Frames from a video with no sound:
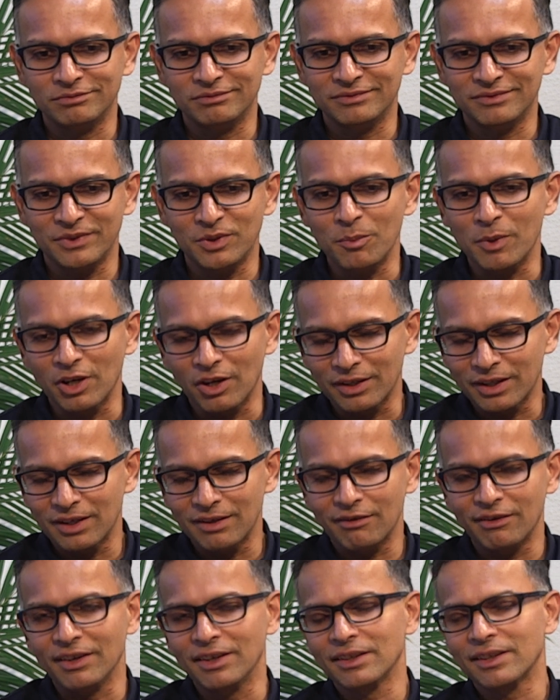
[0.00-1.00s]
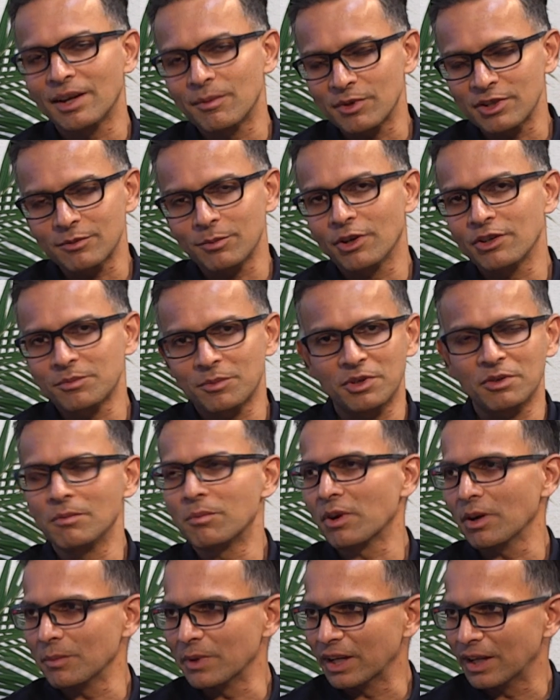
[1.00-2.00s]
you may not get a real time response, but you'll
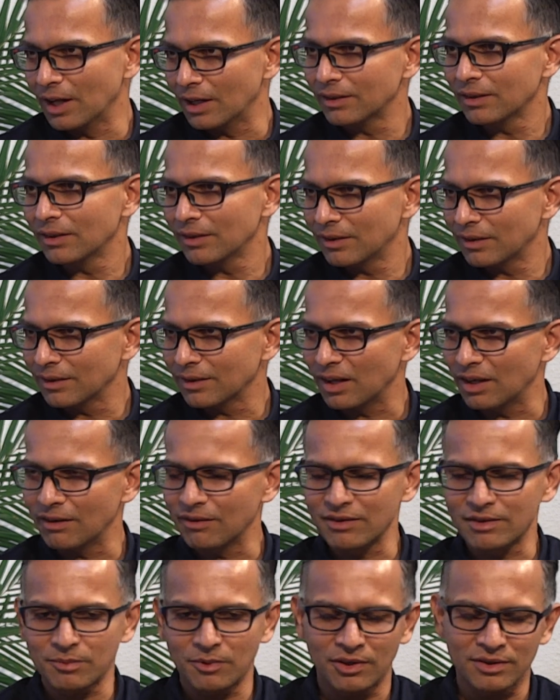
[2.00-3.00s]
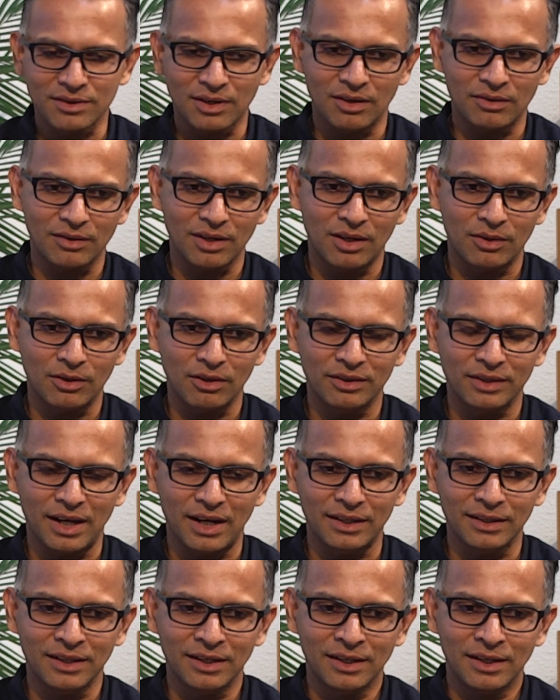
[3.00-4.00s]
probably get a response out on
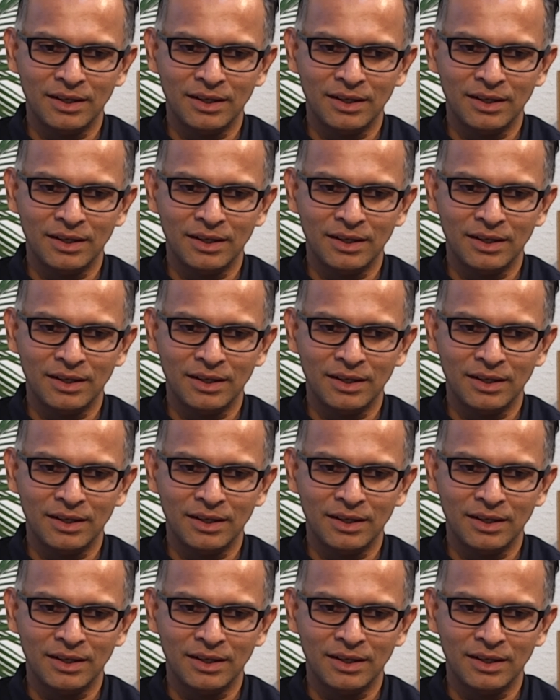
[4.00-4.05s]
that.